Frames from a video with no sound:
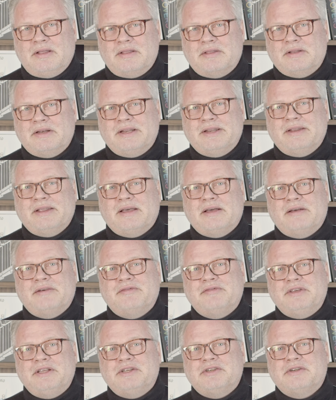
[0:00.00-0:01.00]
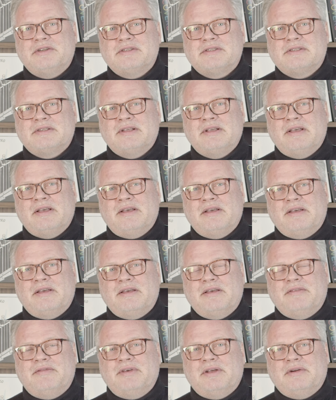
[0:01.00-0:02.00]
The linear features
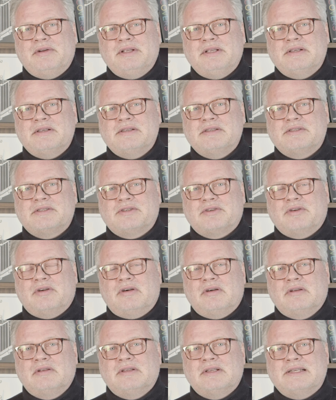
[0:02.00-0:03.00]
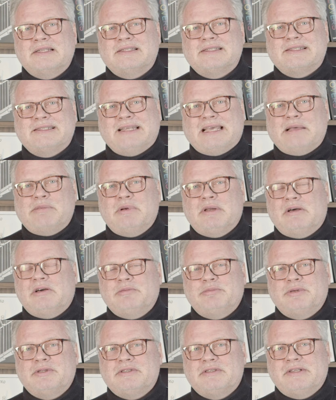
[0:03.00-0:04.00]
a very strong and stable
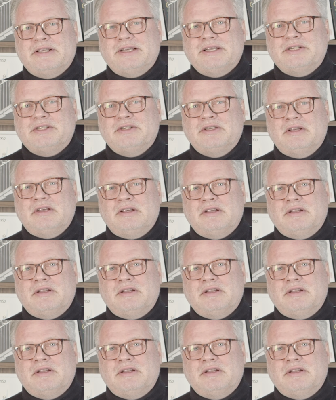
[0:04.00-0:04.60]
output stage